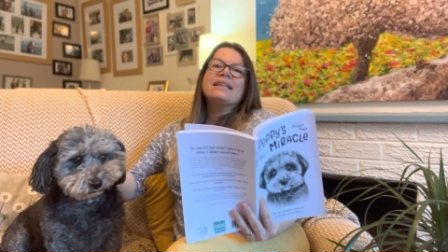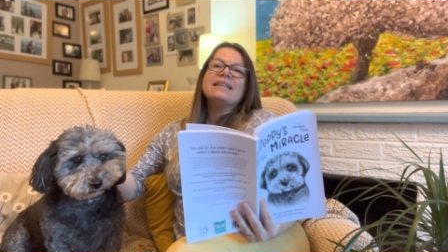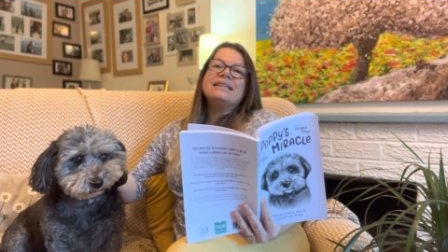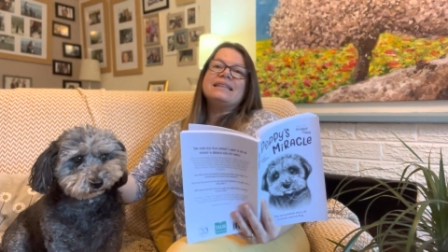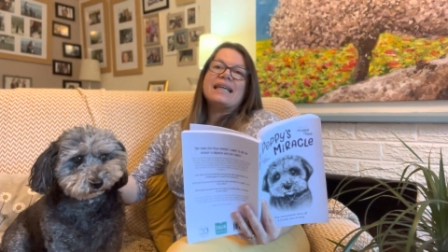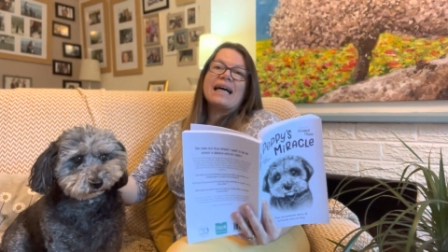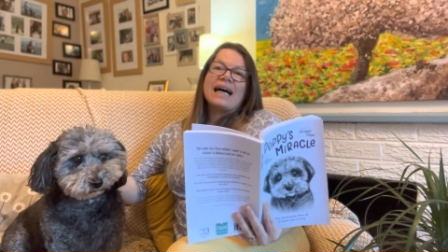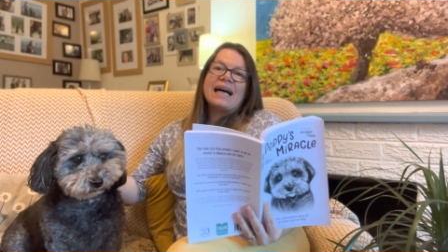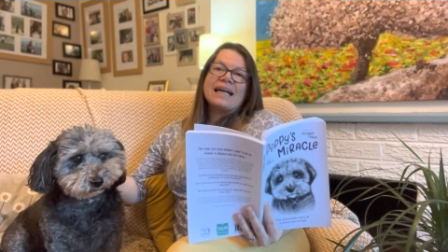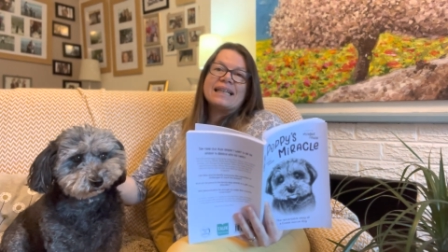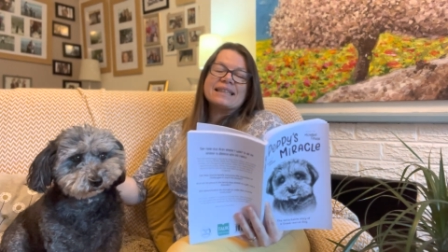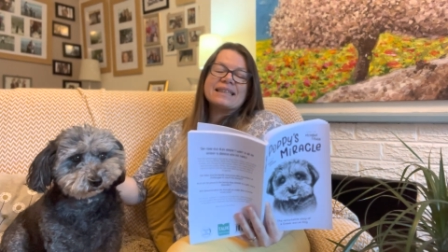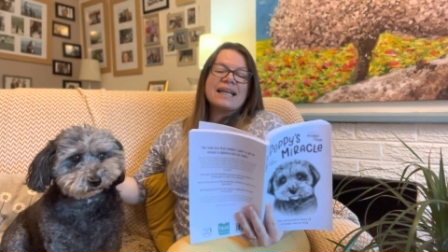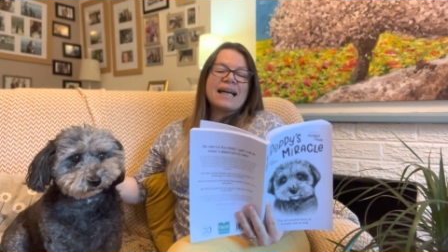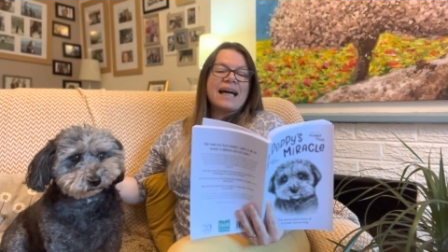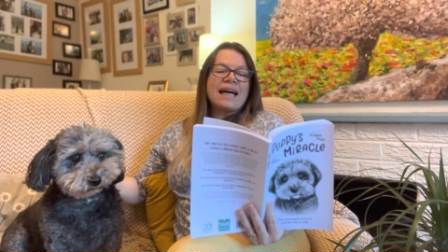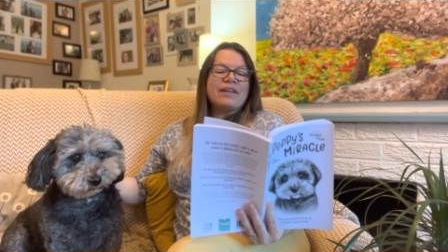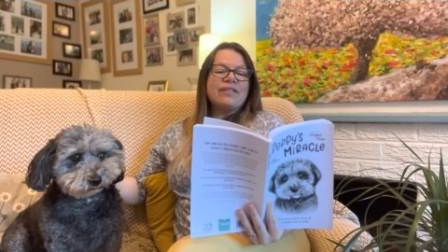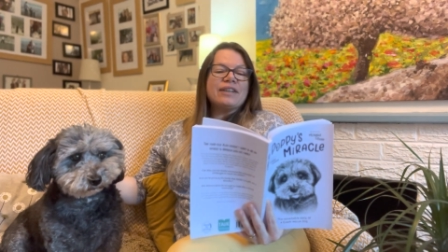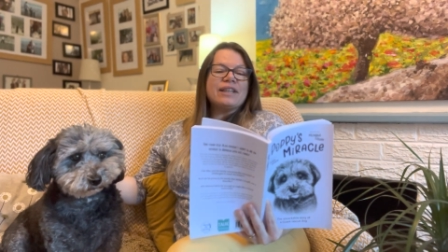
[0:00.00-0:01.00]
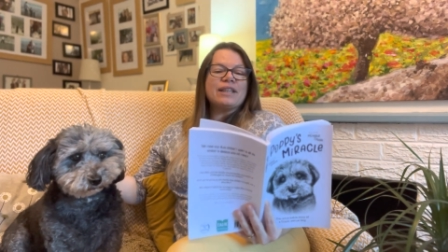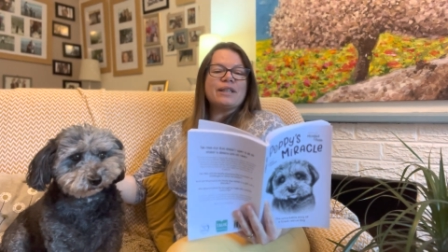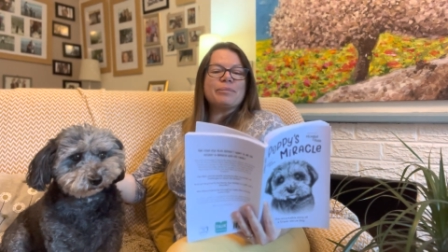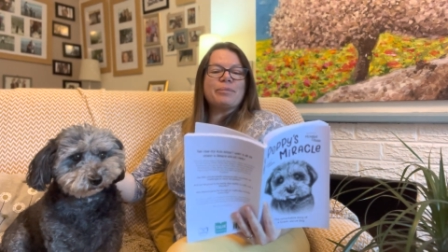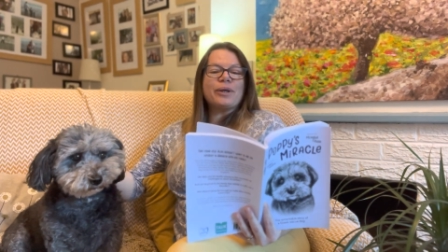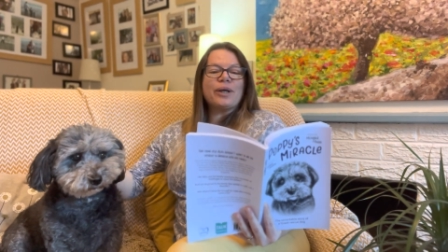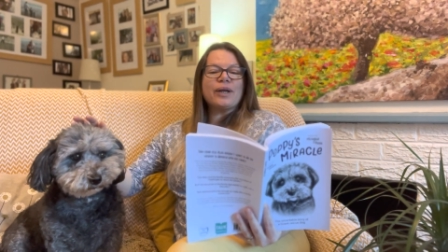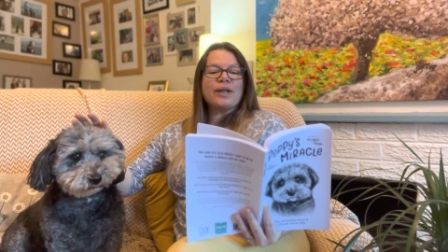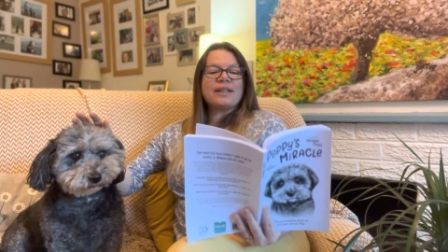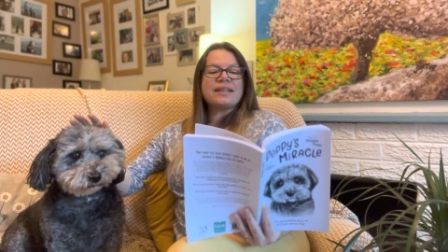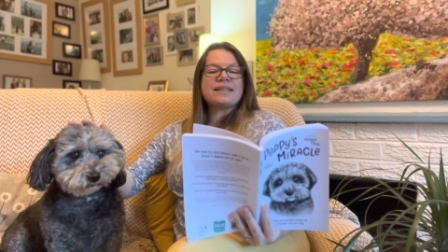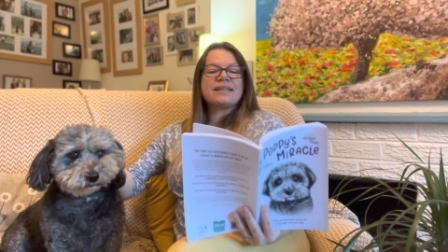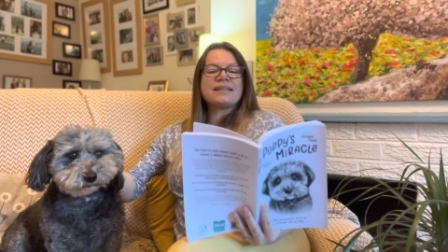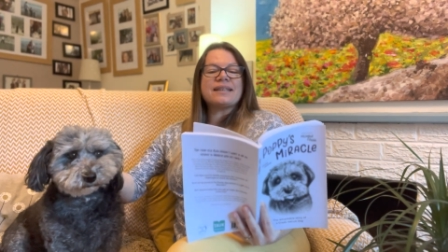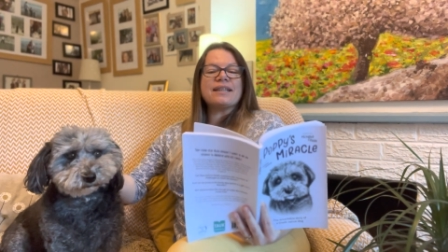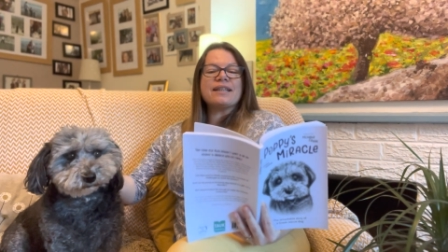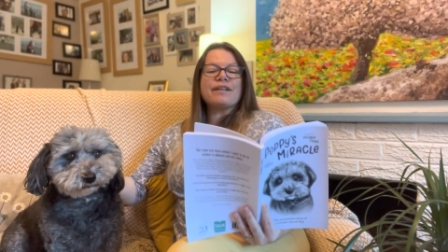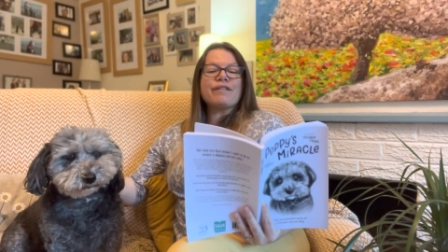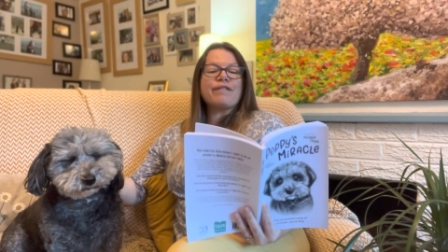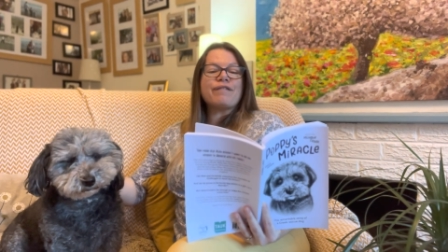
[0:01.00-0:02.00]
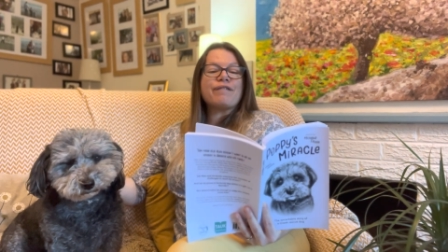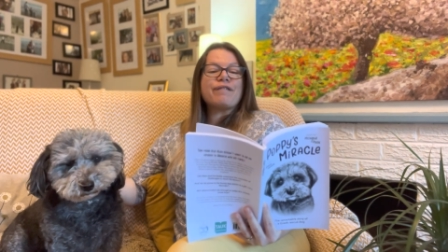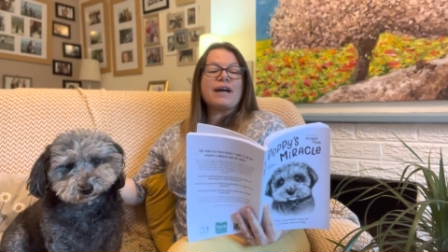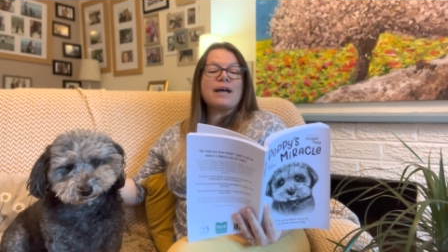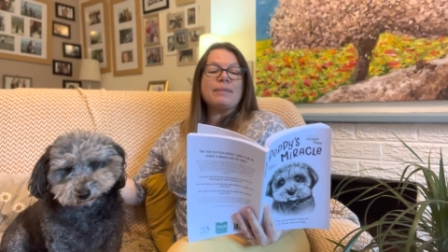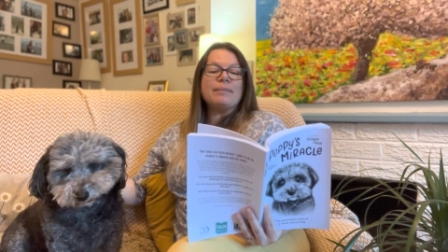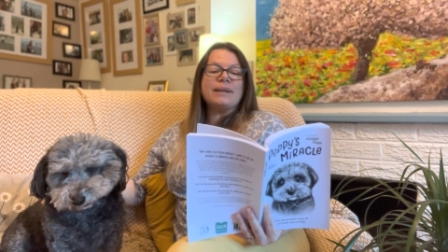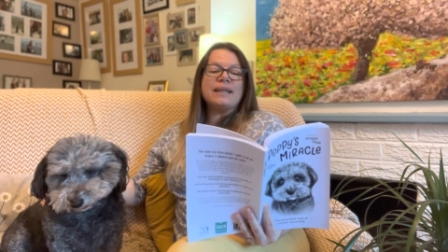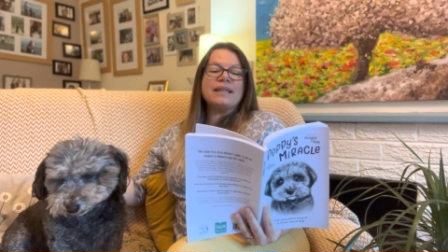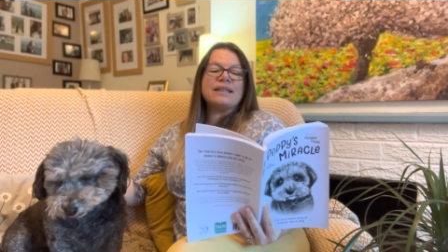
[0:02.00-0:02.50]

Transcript: Dad carried the box and the family